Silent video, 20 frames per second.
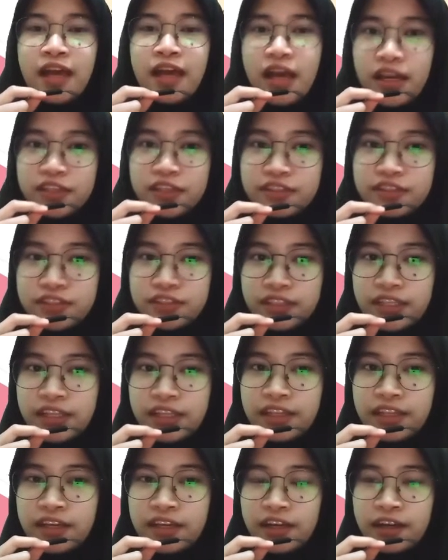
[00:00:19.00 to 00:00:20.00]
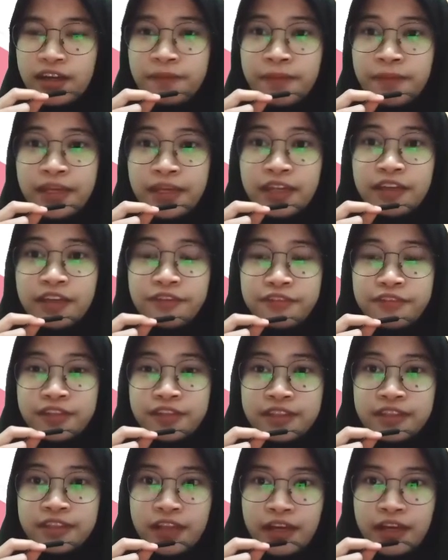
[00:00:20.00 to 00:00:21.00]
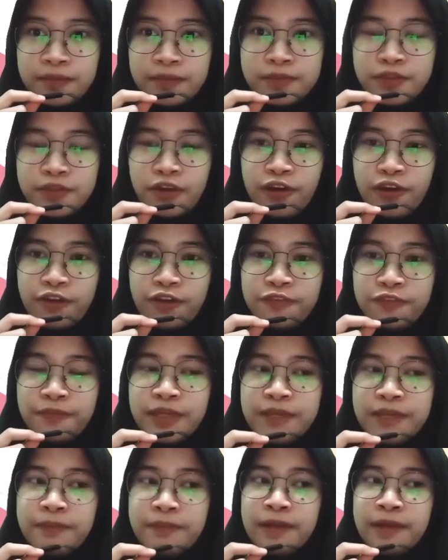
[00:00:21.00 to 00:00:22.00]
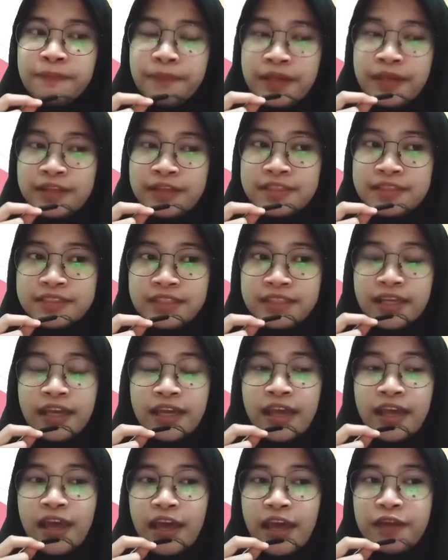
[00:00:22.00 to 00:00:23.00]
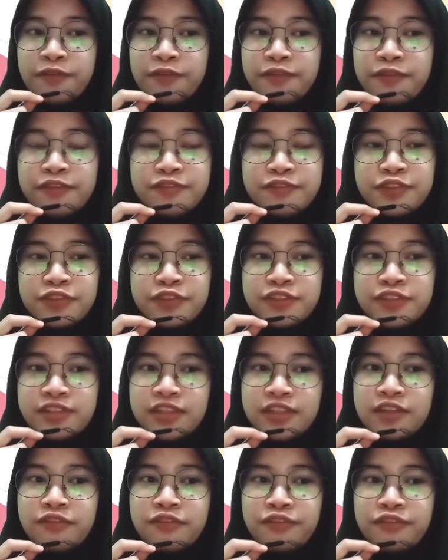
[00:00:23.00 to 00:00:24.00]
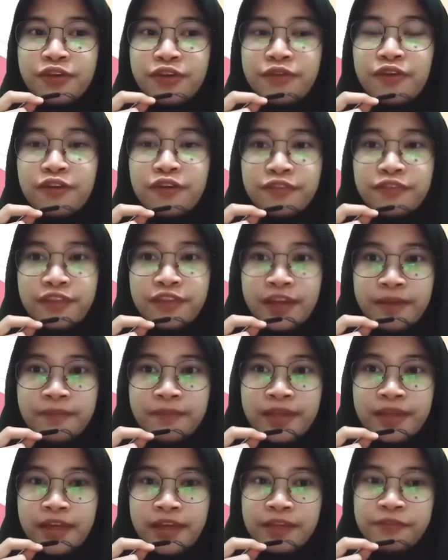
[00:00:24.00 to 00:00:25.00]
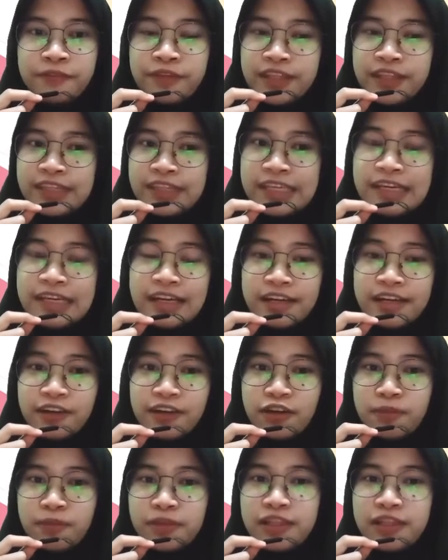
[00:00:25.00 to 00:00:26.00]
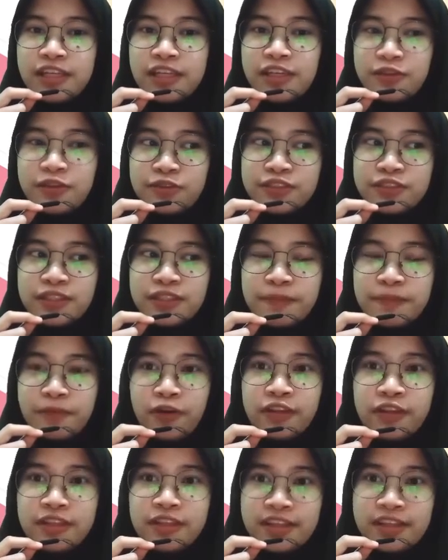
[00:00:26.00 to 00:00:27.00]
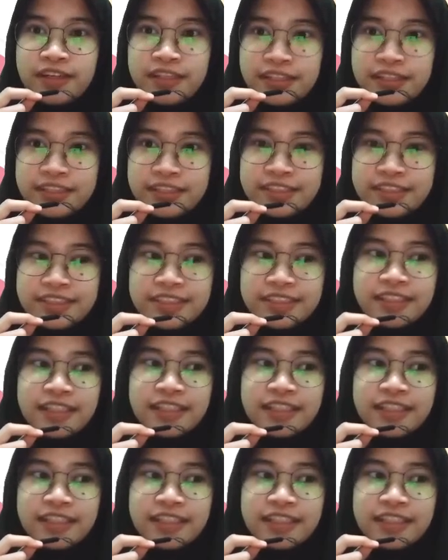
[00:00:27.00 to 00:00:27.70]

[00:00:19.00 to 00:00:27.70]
Actually, there are many different types of minimal pairs, and we've chosen a few of them that we think are commonly used among learners.